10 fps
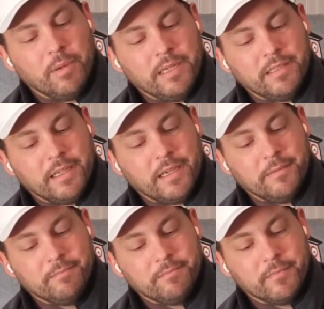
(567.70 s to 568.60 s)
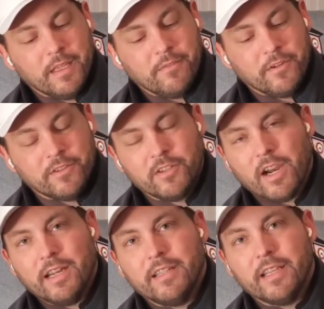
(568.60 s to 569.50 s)
But if you're
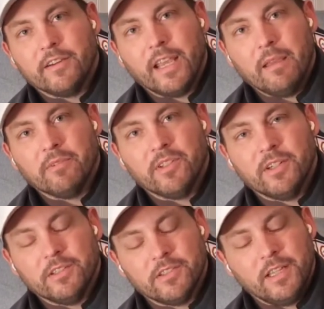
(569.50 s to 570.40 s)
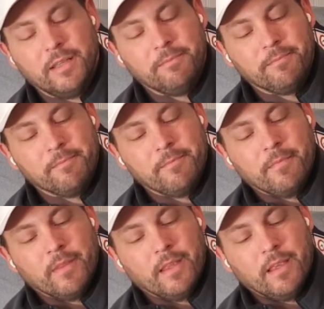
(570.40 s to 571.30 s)
trying to take your game seriously,
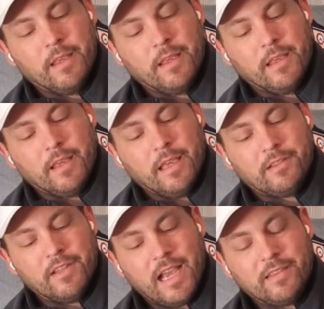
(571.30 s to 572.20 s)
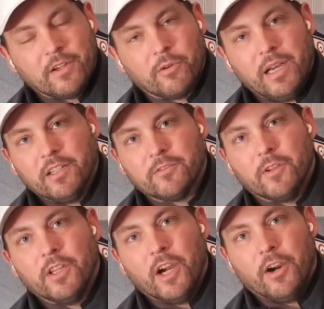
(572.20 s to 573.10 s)
it's not the greatest
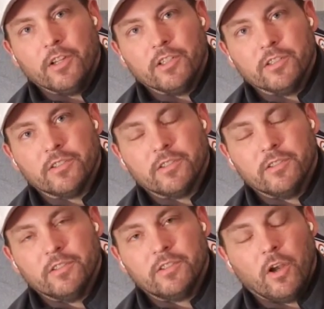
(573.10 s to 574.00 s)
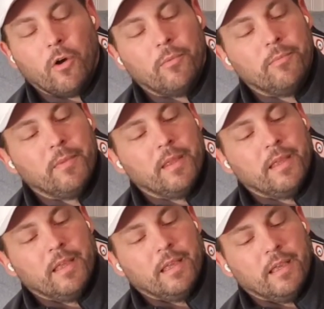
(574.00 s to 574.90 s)
for the yardages. So
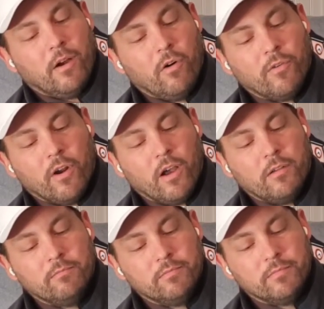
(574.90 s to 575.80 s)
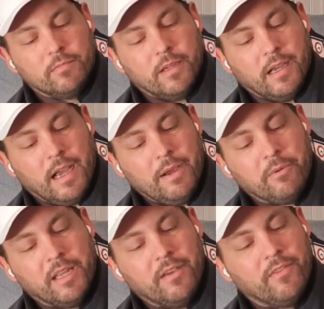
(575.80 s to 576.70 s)
overall, I
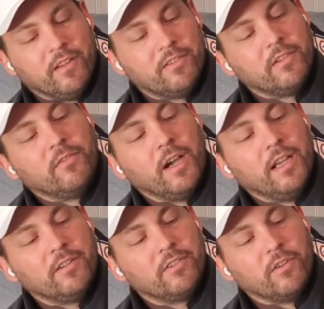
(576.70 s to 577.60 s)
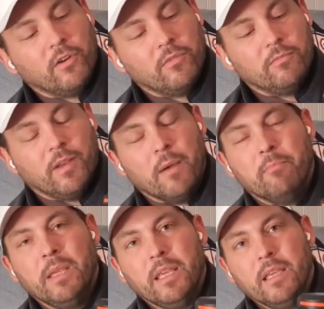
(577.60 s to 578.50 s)
would give this device
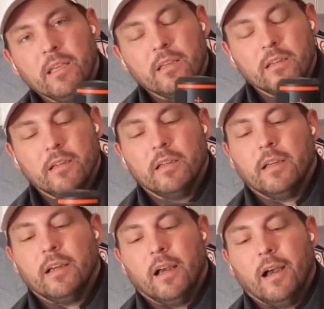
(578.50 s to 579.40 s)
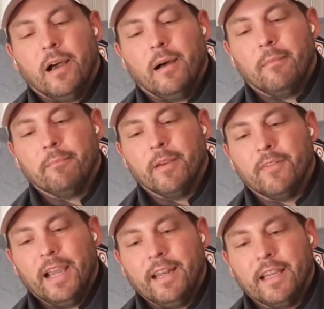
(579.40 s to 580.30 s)
a B
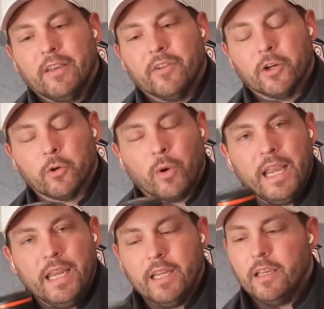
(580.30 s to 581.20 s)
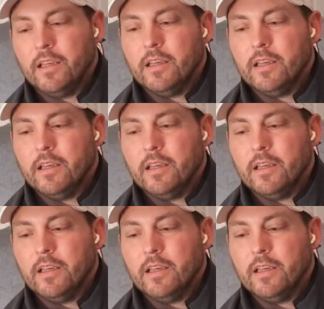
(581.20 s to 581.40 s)
if I had to give it a grade,